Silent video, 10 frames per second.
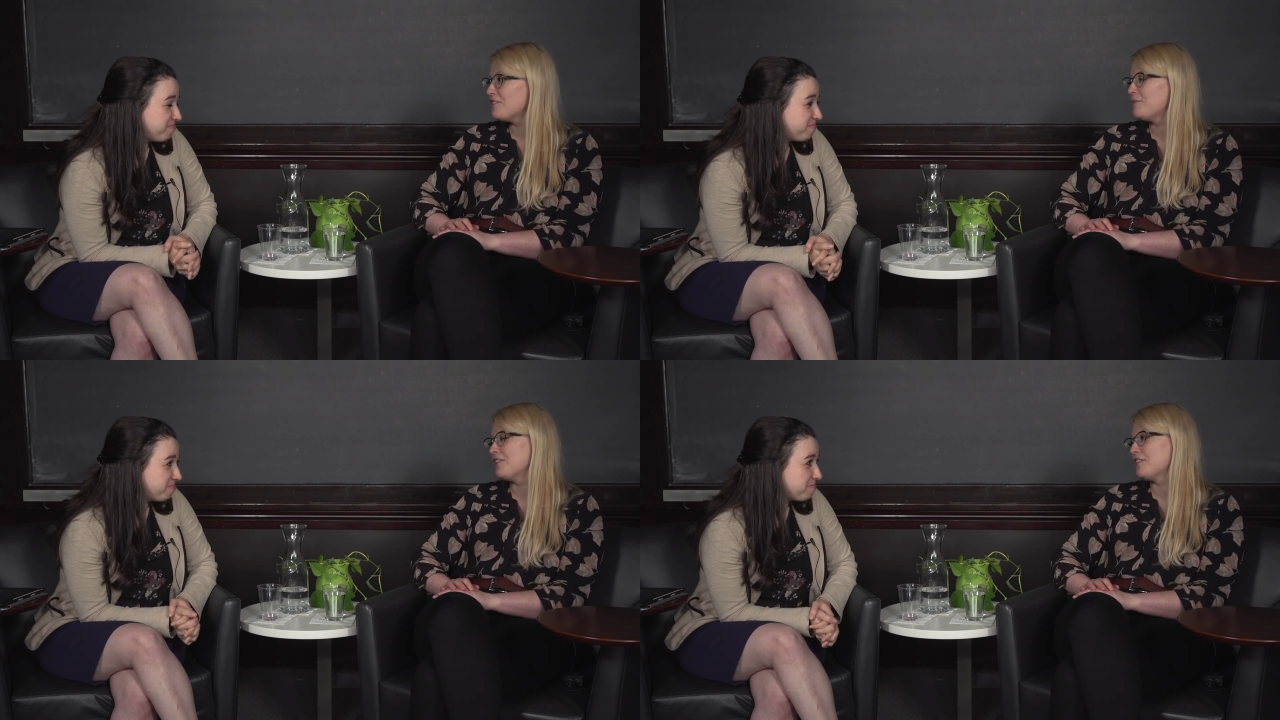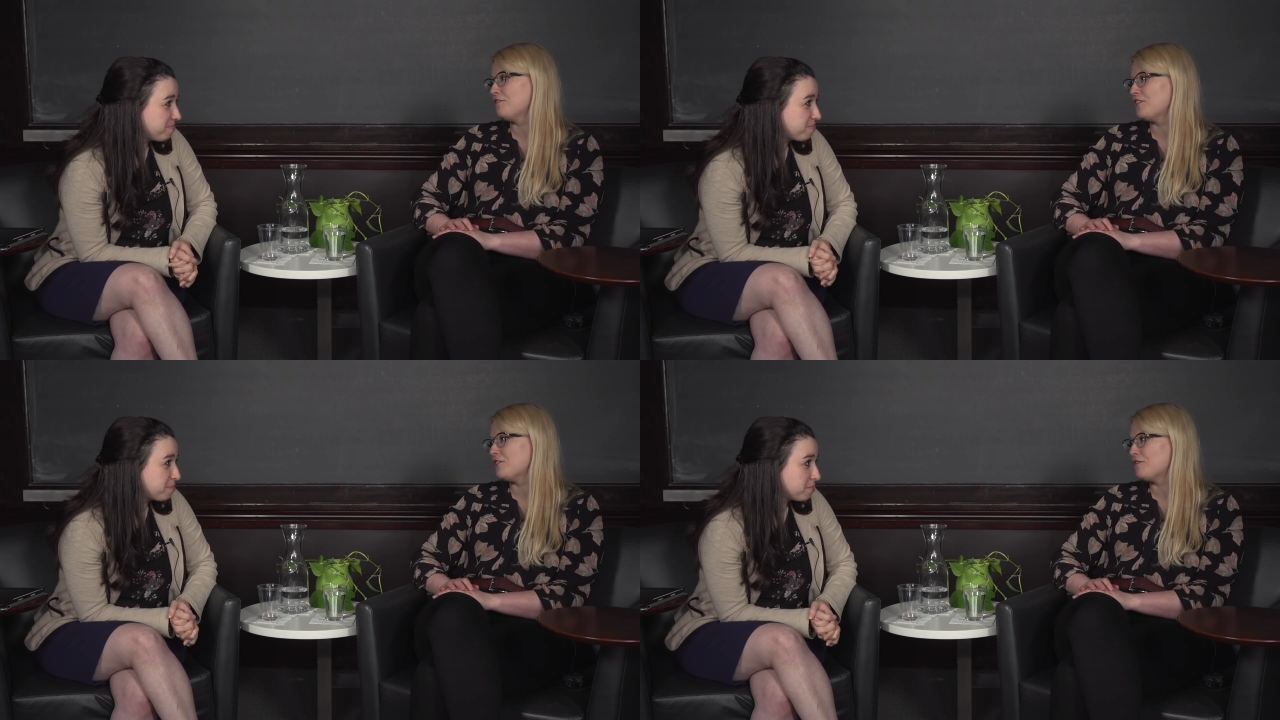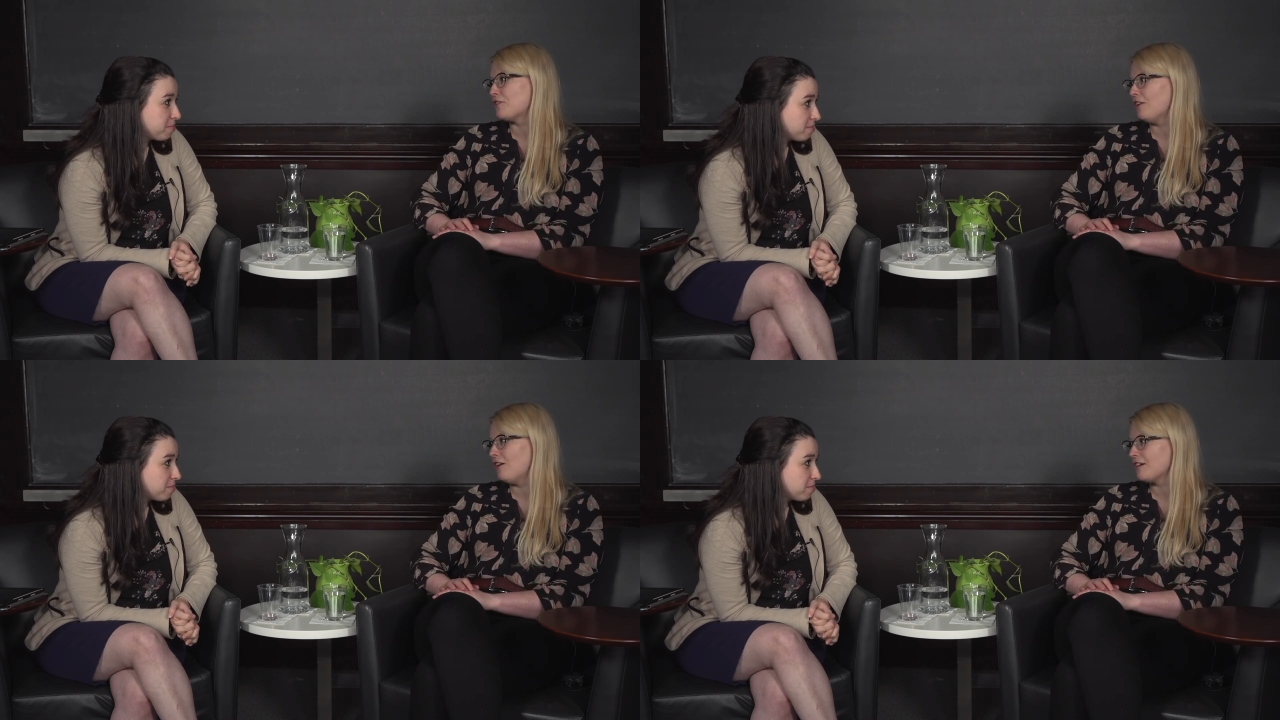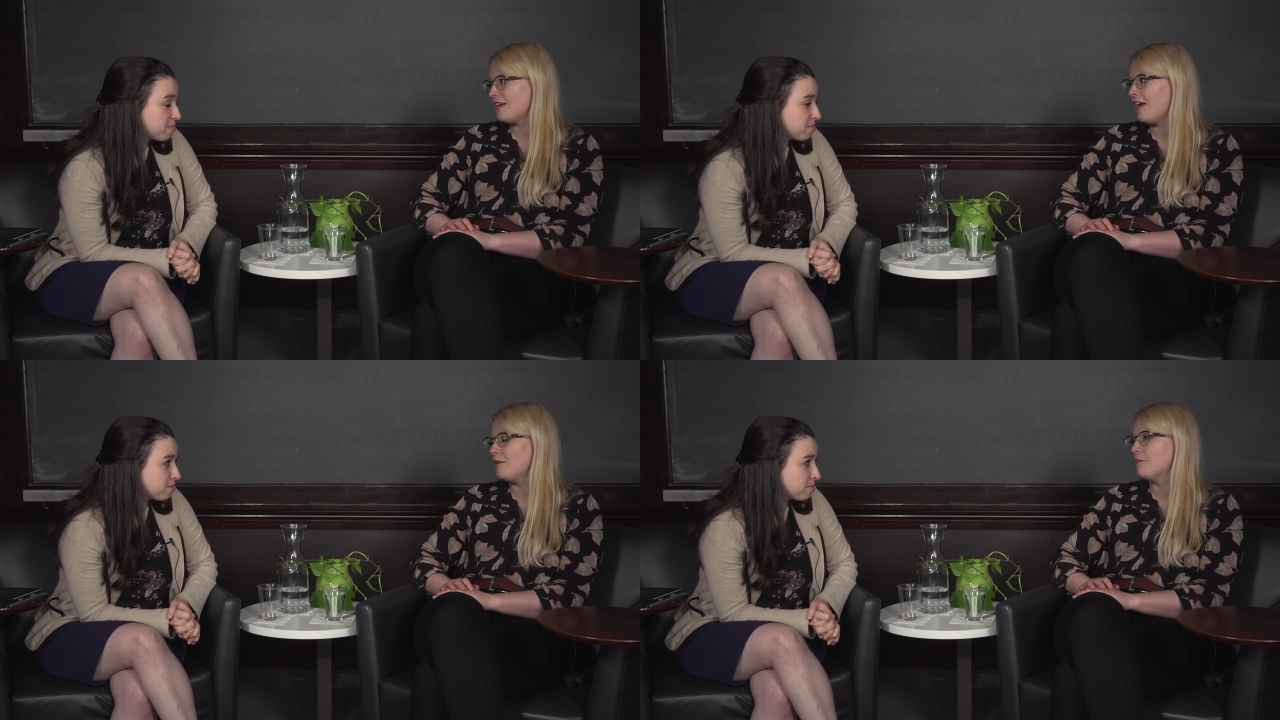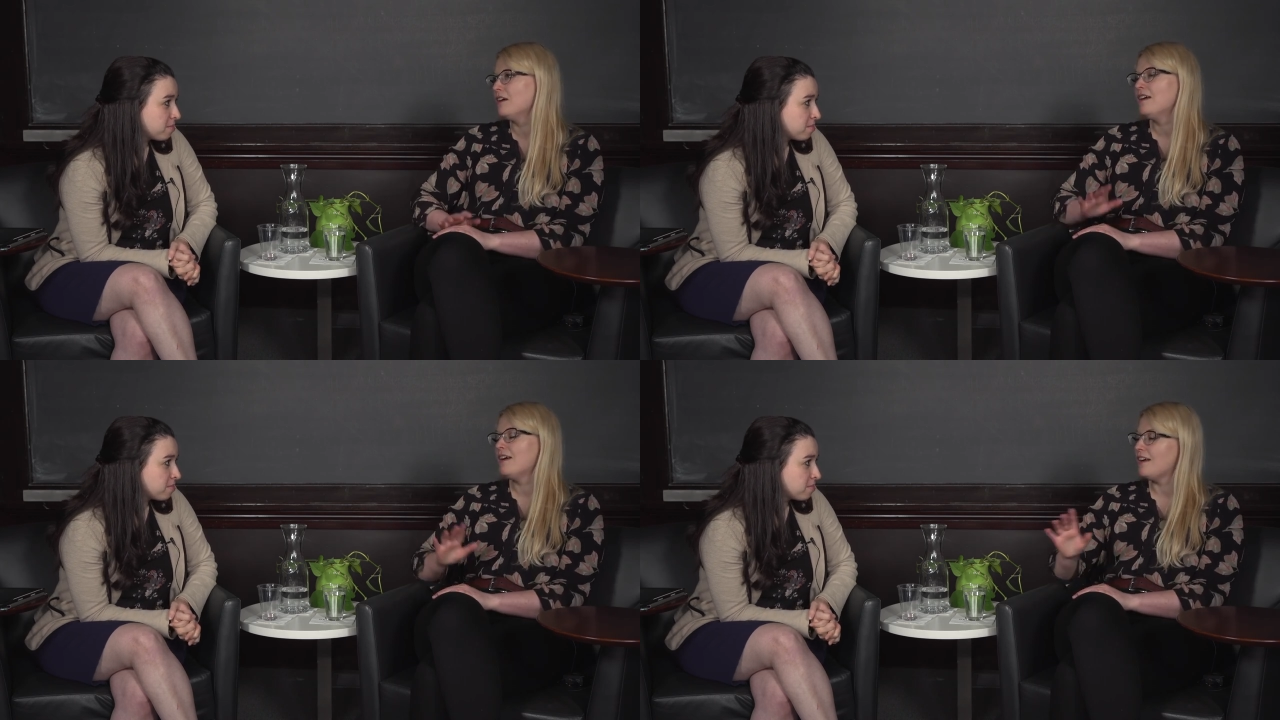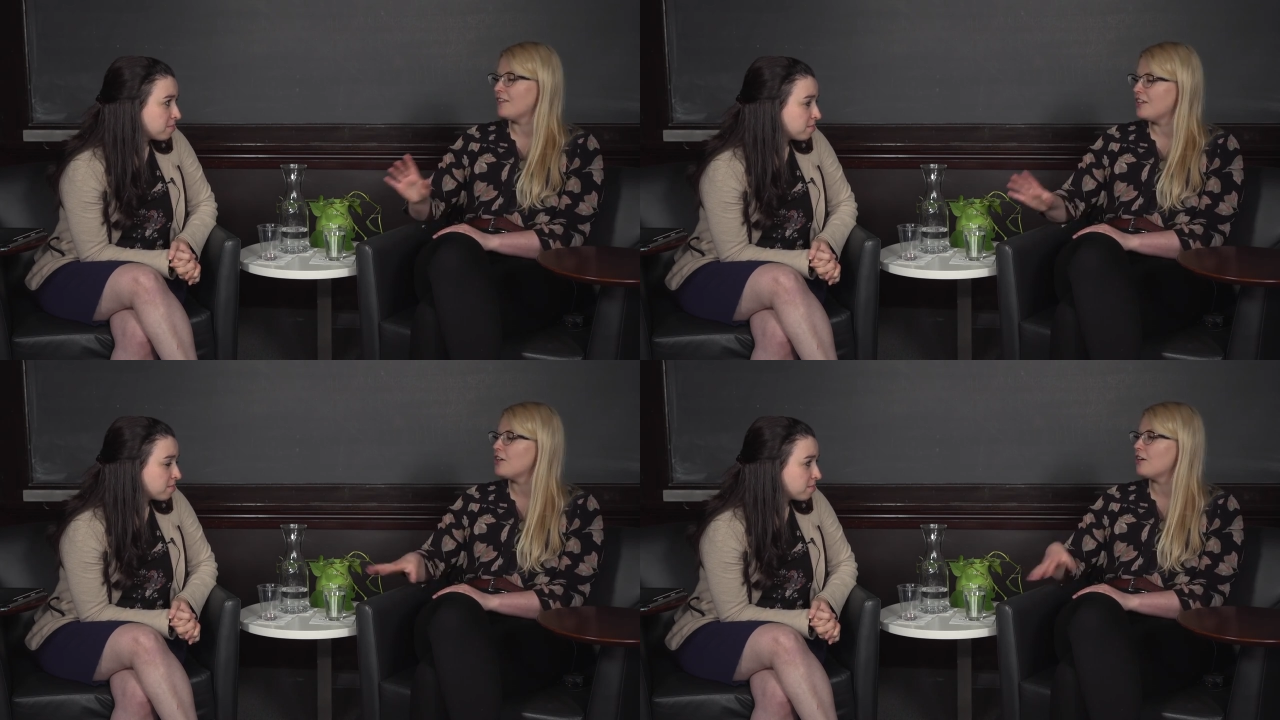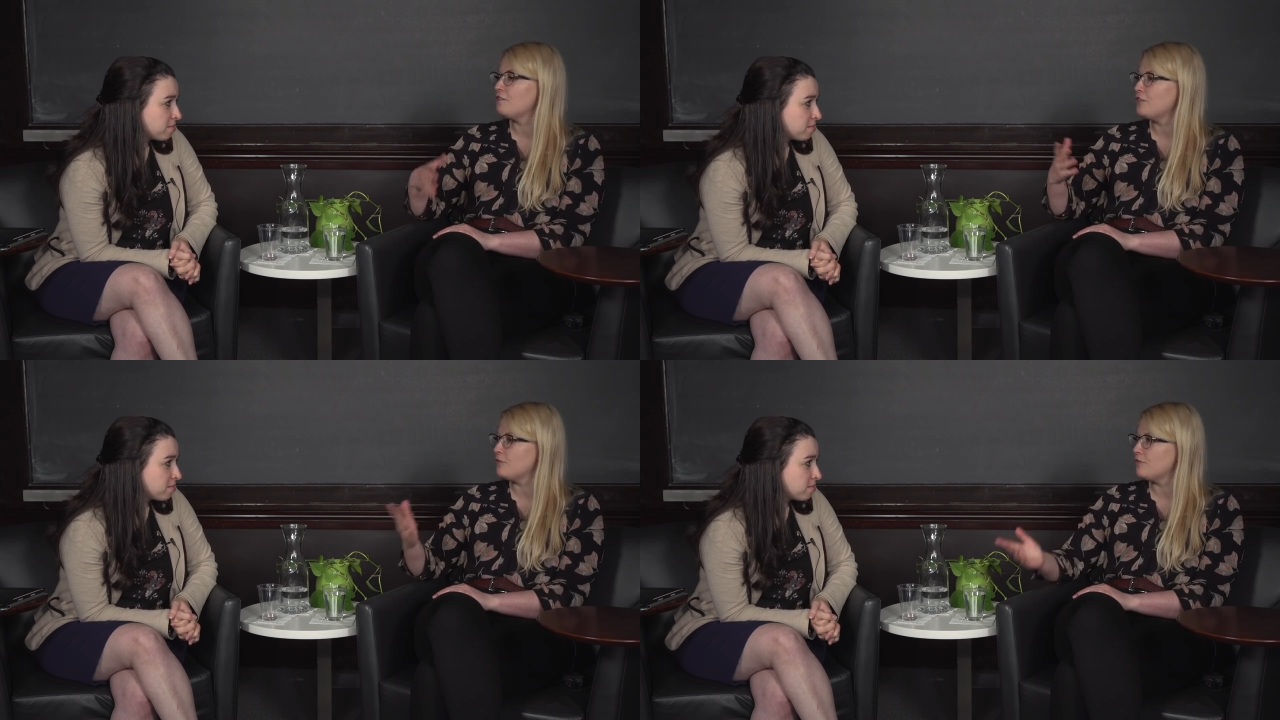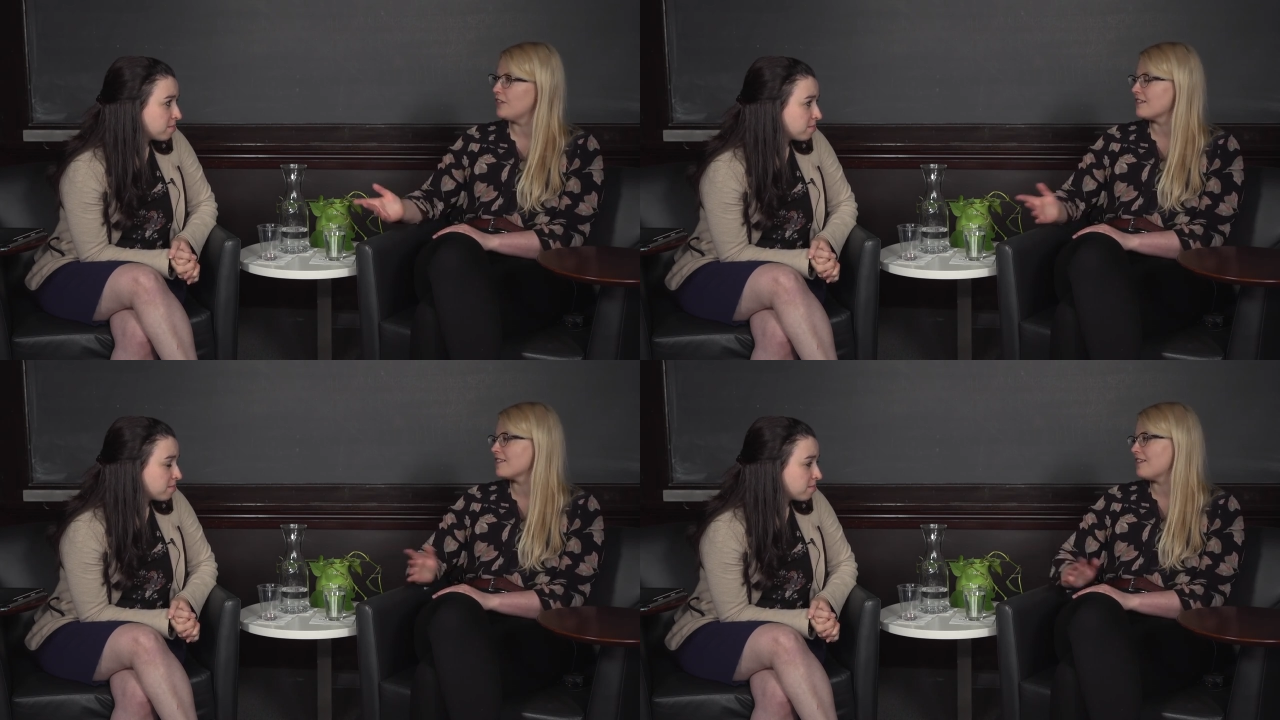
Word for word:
Speaker 1: the political theory for a long time. And then there are a few things